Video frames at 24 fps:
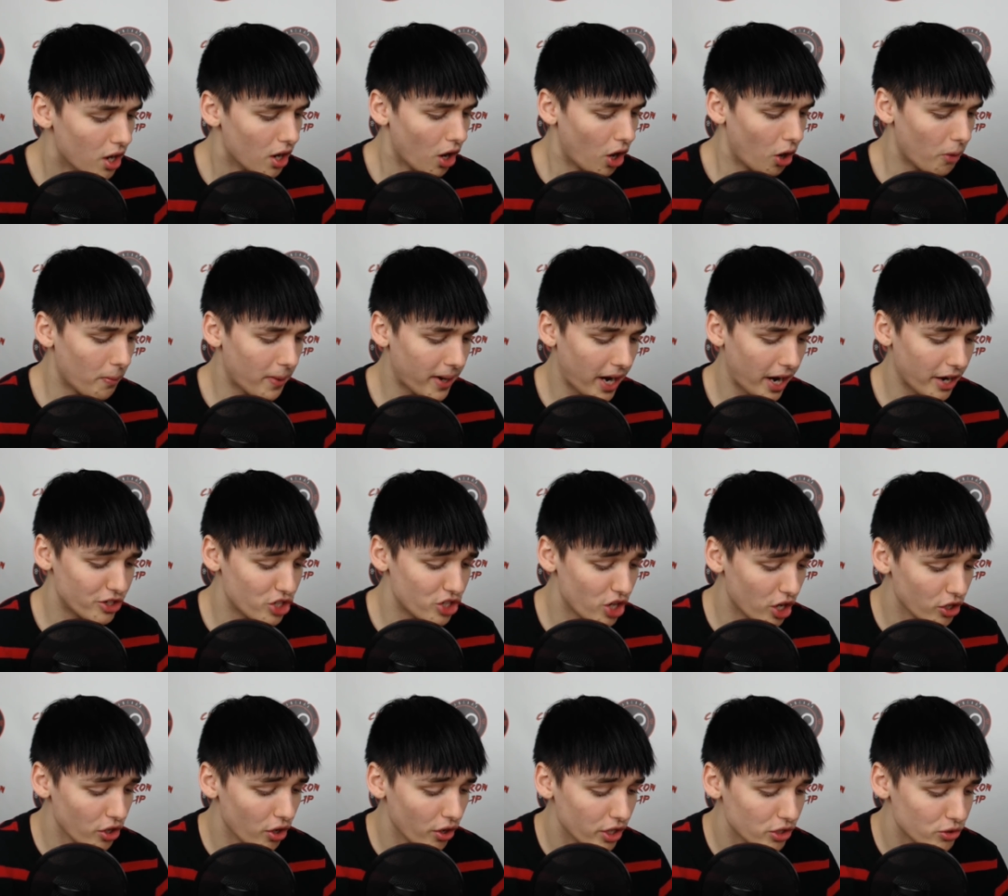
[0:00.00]
Oh my God.
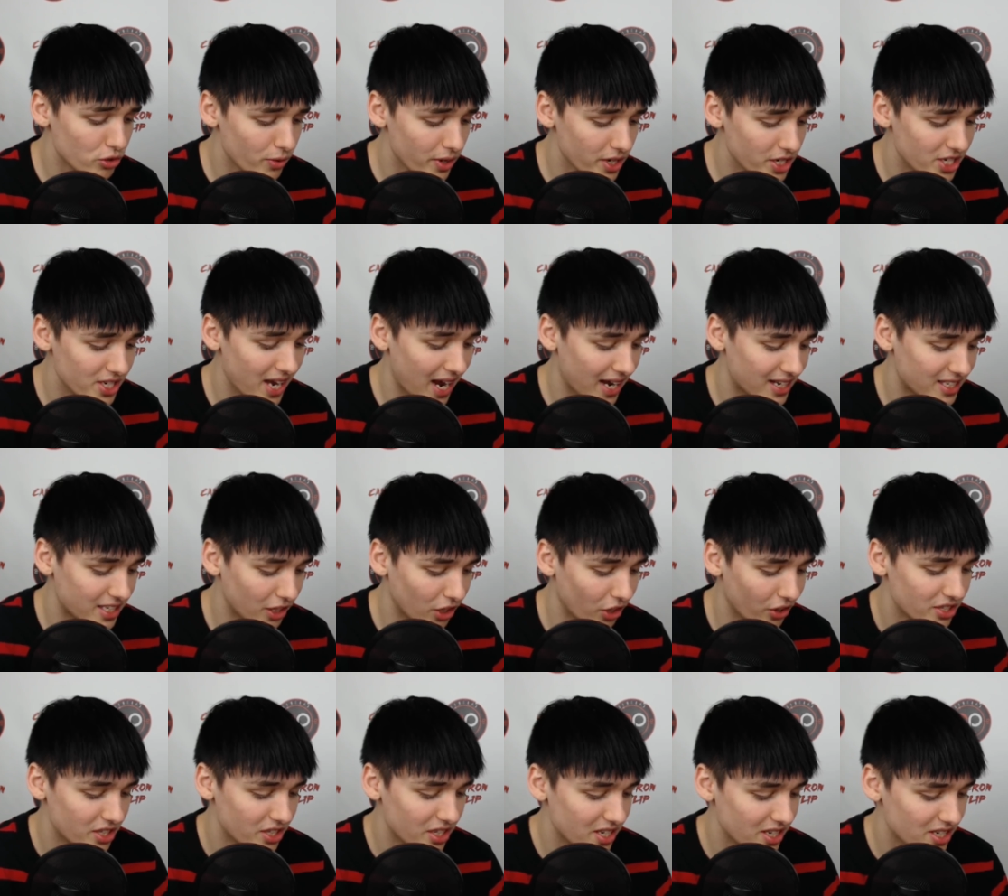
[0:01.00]
Jungkook has reached the exit.
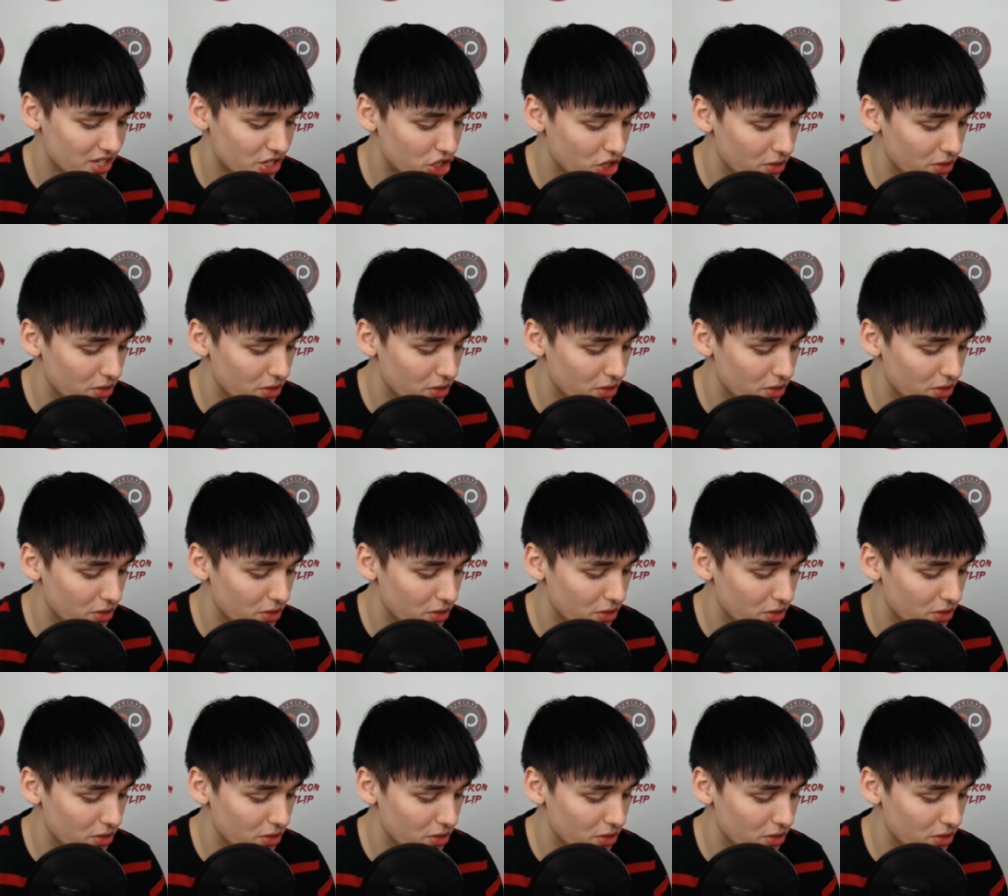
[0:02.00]
Lowering statistics.